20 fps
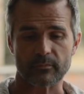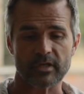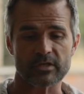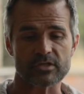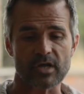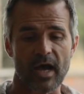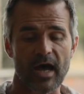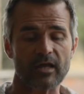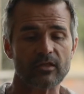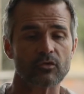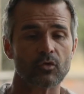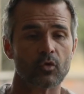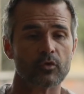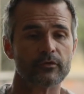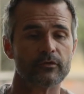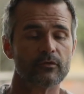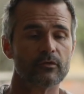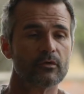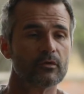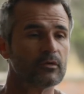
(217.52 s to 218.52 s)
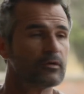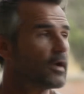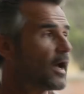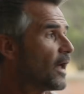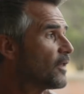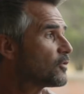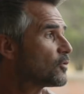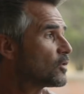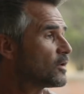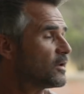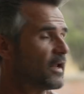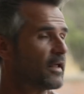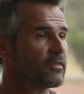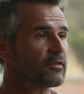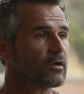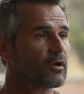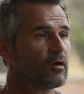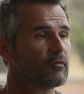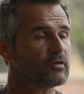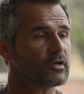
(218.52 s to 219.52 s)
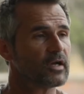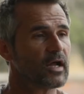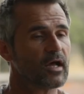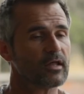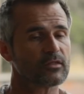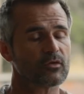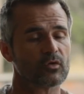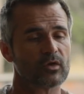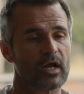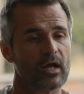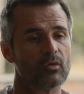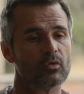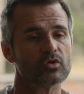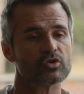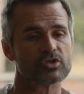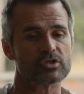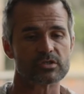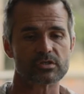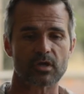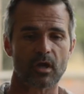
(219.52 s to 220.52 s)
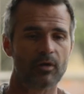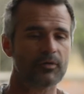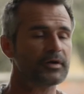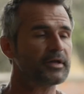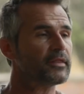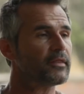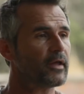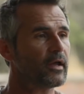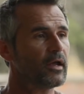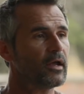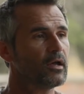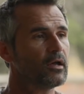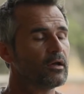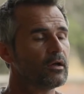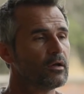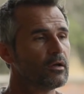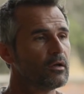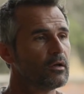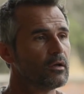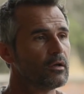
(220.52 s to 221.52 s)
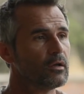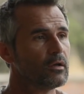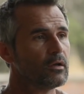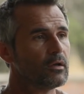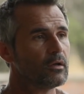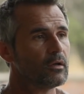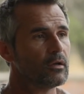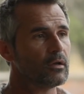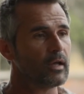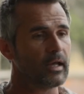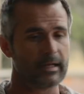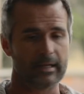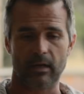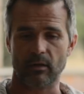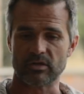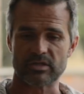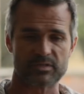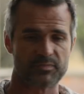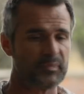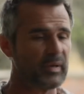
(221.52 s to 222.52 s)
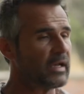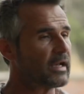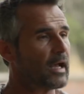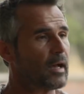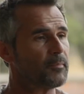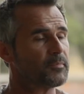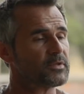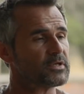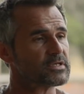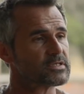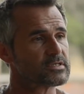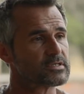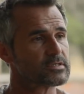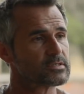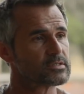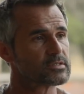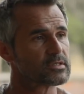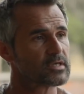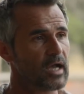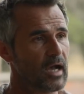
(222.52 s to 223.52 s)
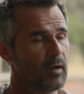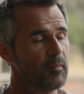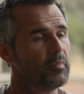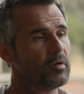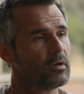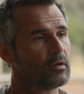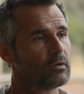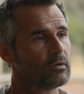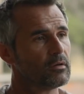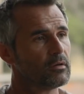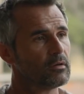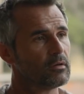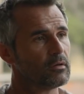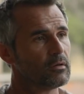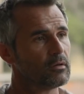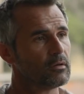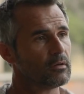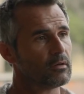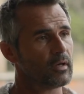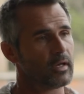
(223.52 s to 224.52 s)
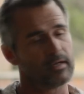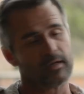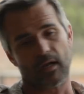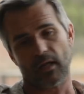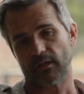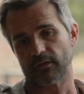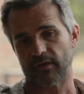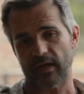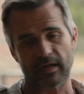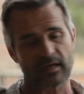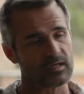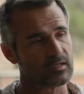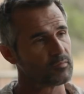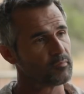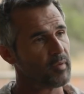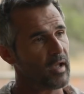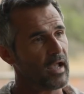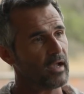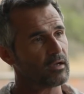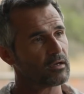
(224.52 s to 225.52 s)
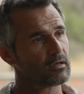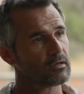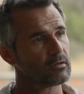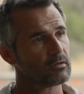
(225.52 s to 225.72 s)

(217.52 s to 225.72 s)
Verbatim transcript: So I thought I thought nothing of it. I thought I'll just go in there and I'll just pick up this cub and I'll take it back